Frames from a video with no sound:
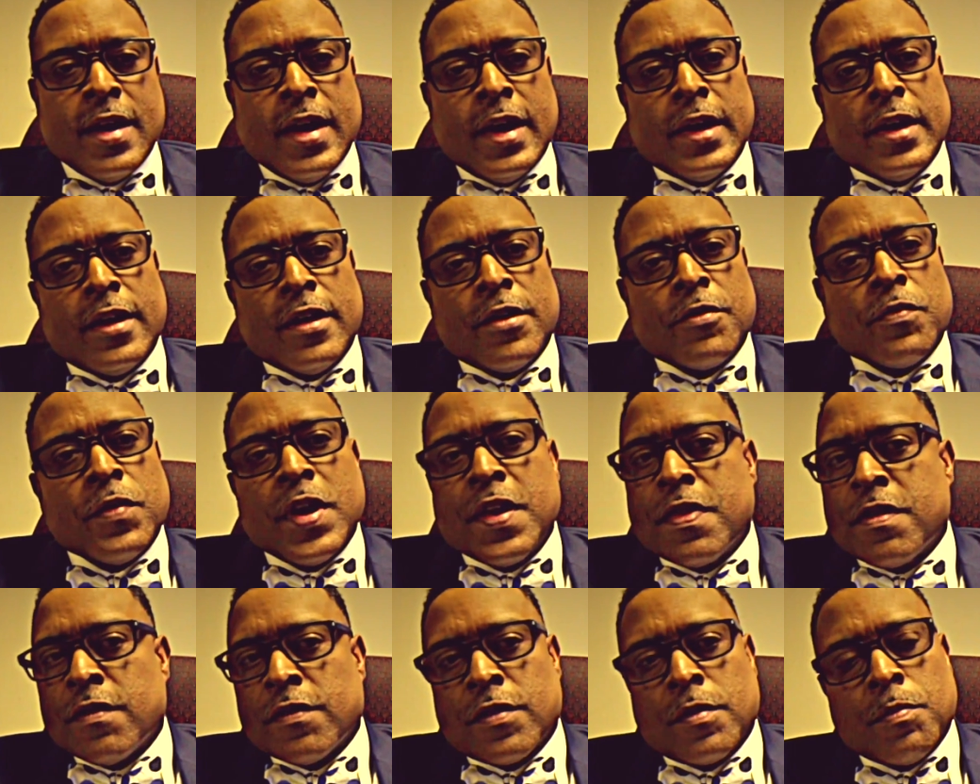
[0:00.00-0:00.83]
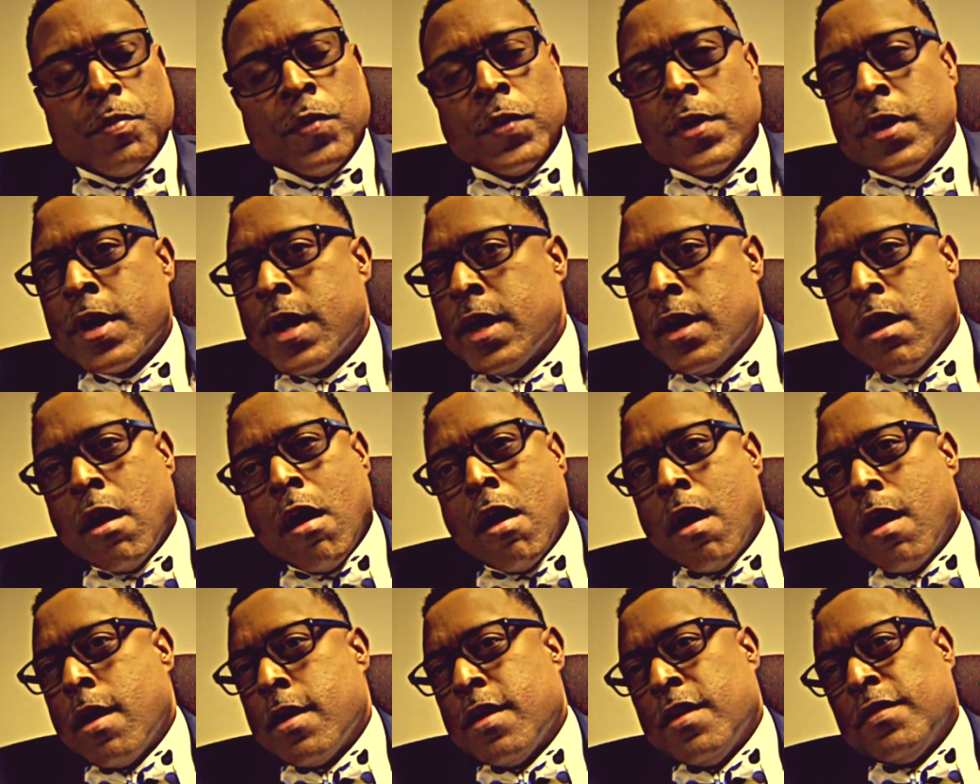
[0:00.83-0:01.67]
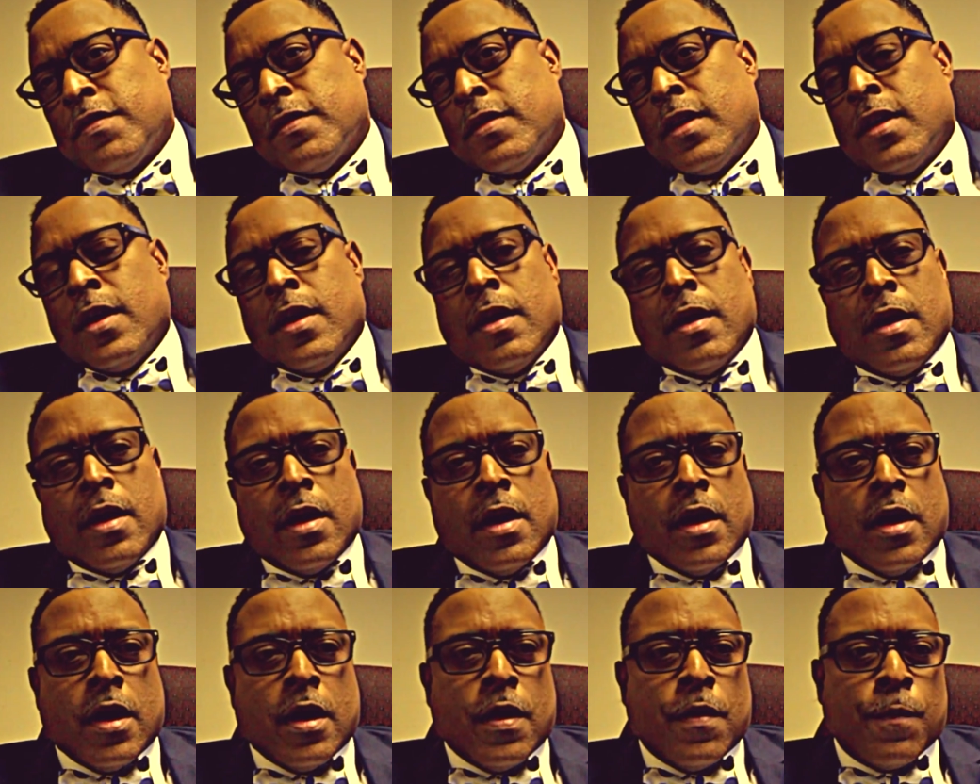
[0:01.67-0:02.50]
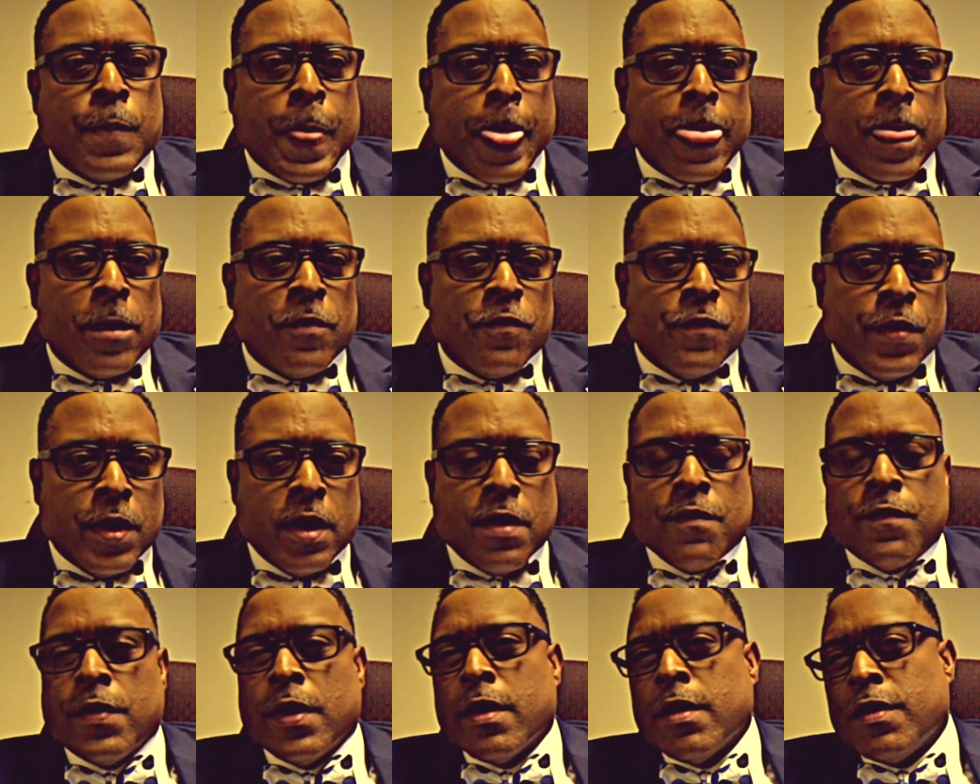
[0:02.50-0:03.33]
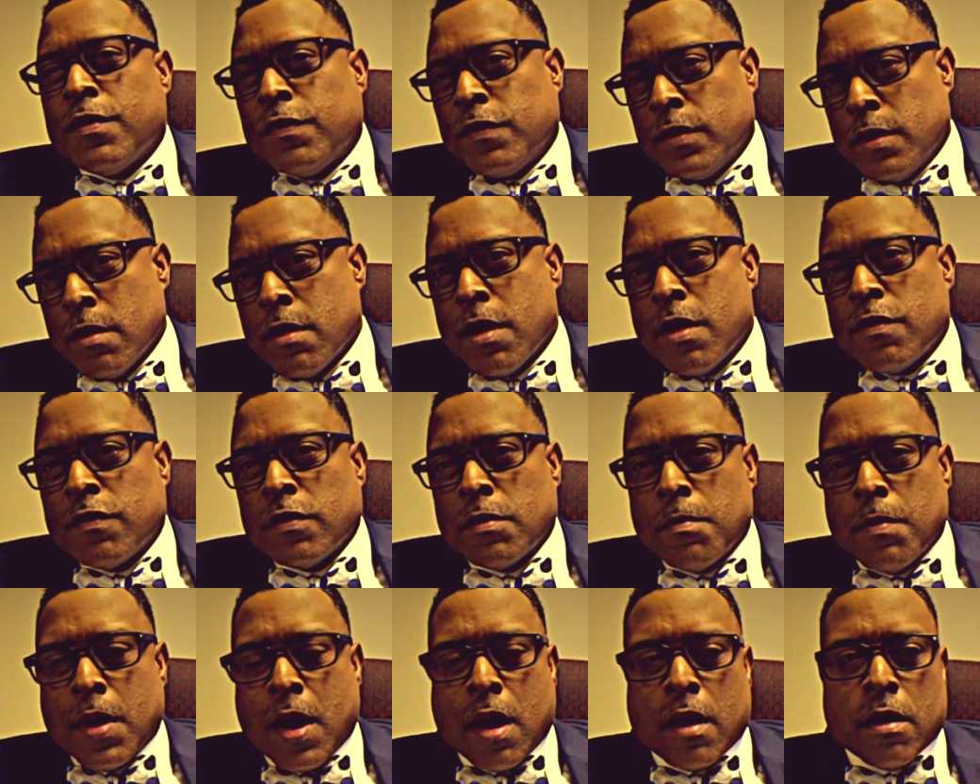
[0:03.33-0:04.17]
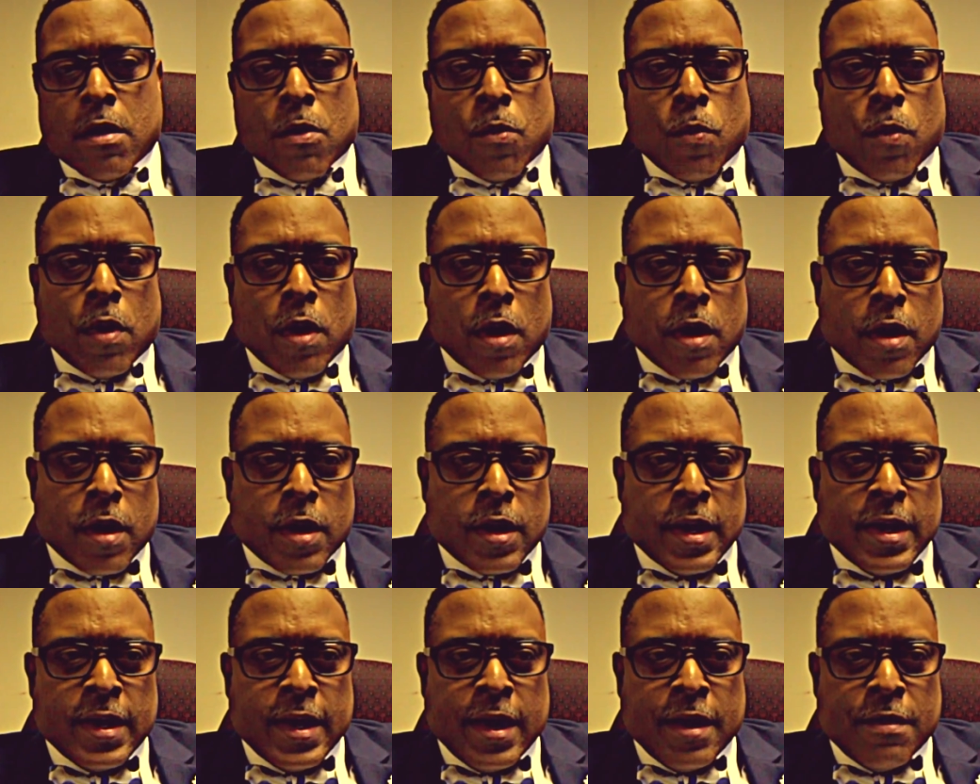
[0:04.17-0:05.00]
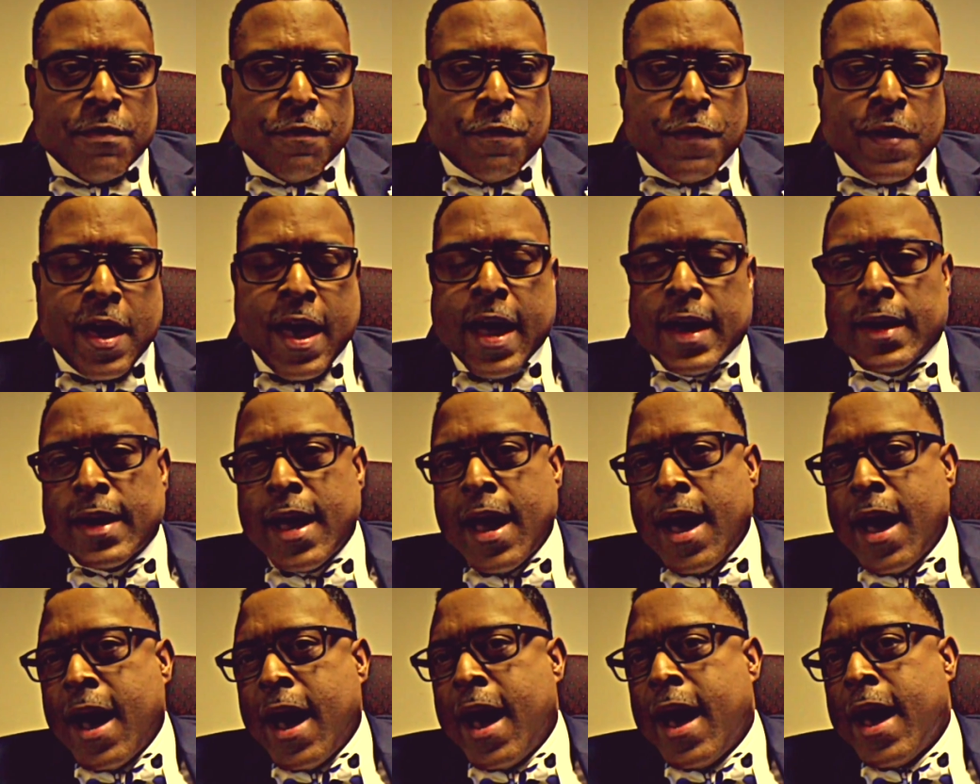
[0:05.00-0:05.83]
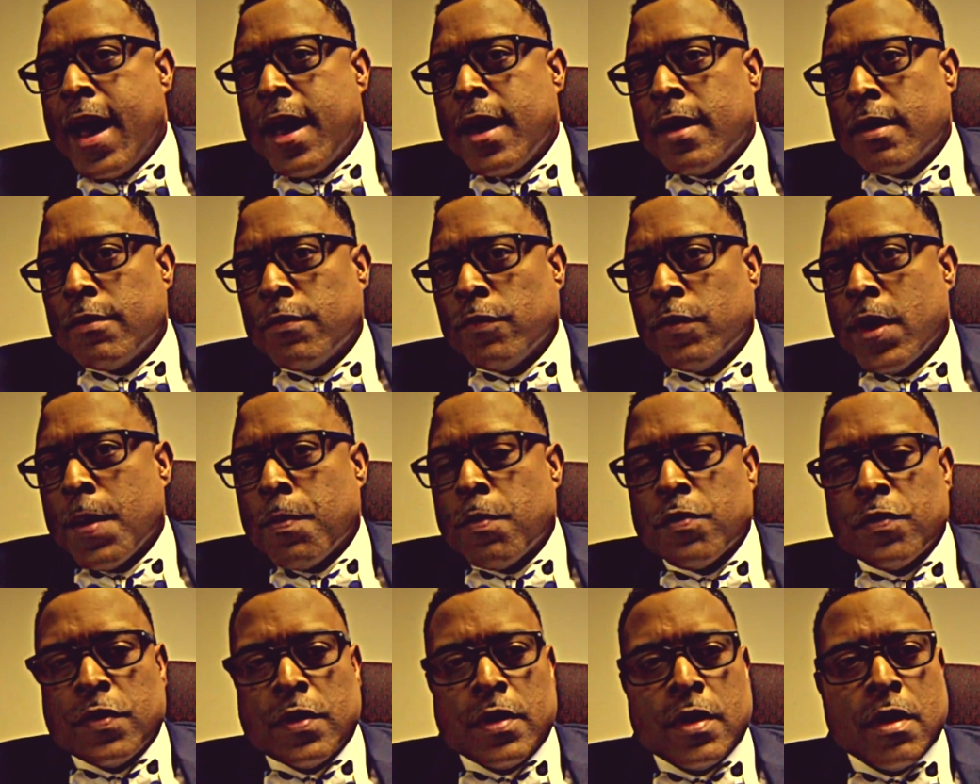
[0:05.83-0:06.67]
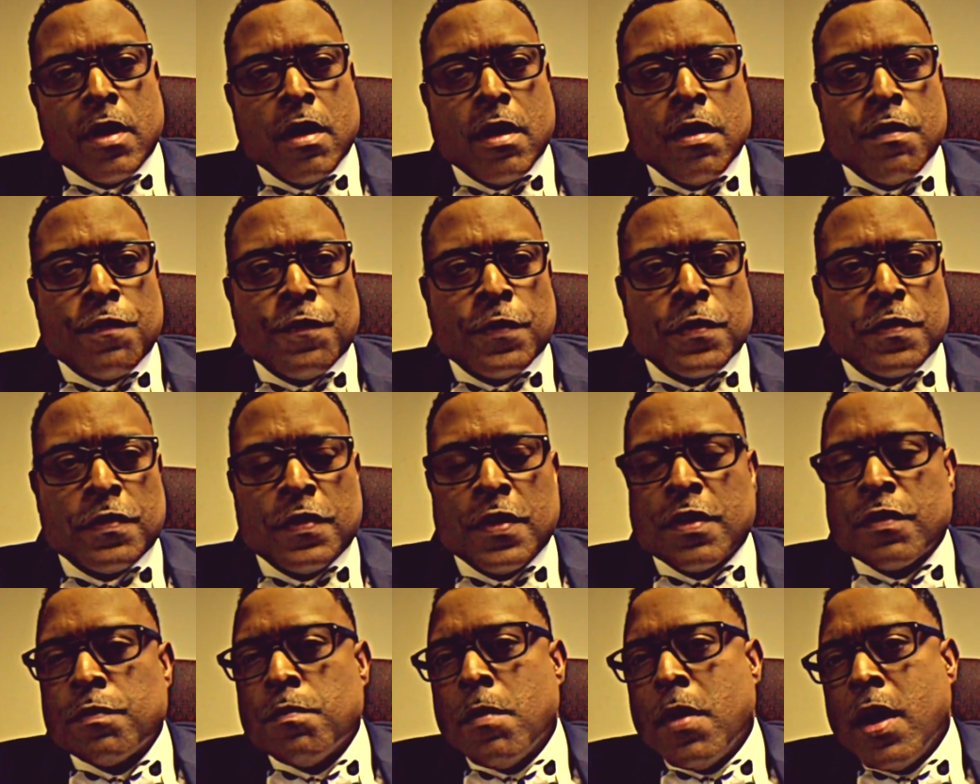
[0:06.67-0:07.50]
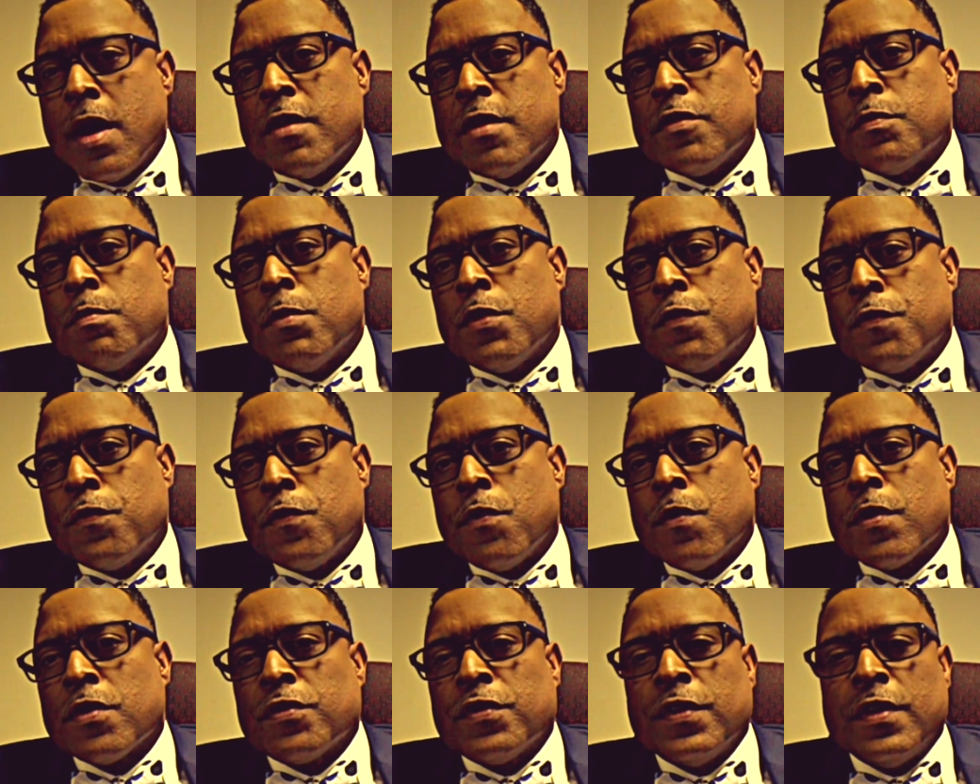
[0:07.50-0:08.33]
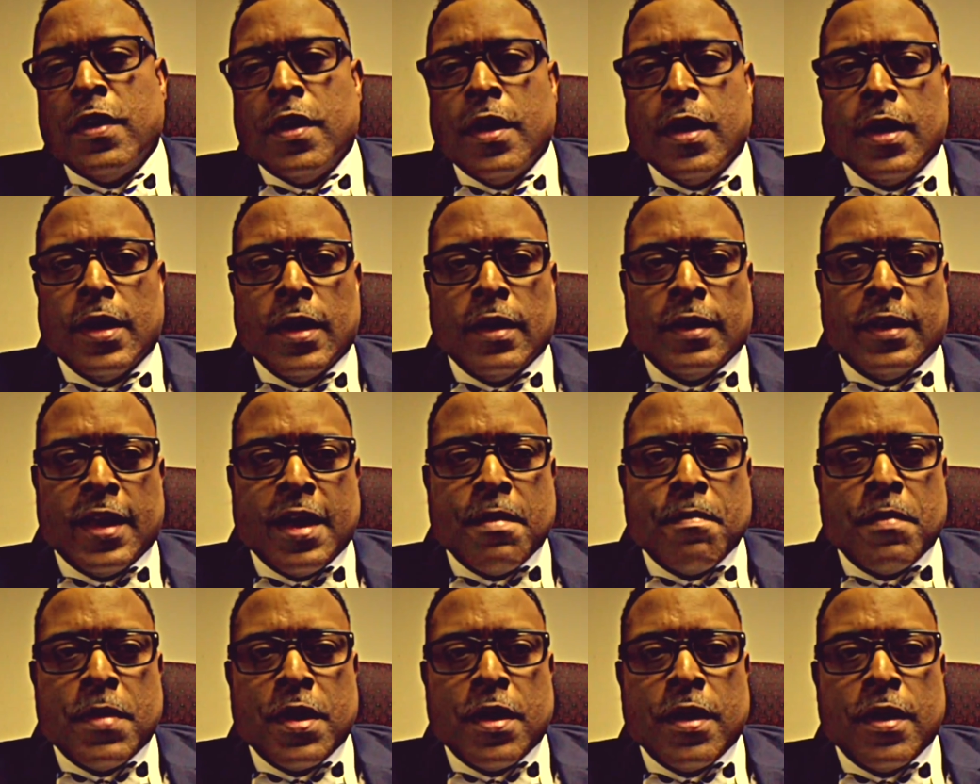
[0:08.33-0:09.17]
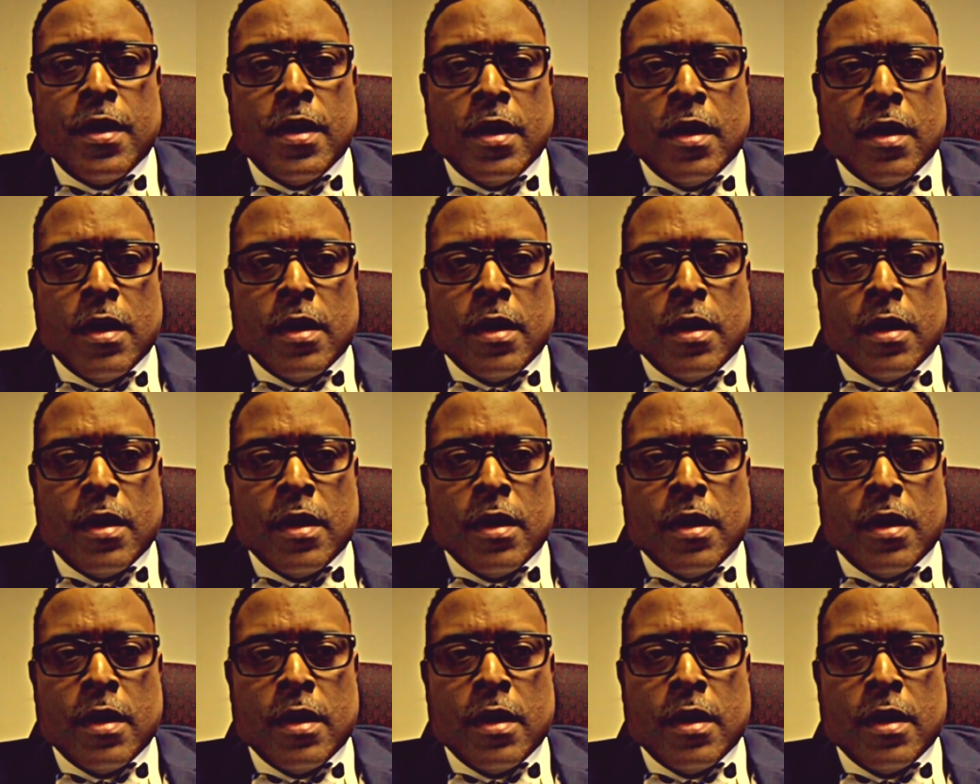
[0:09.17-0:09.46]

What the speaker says: Aretha's a brilliant artist, very, very serious about her work. In fact, I represented her for 6 months before she let me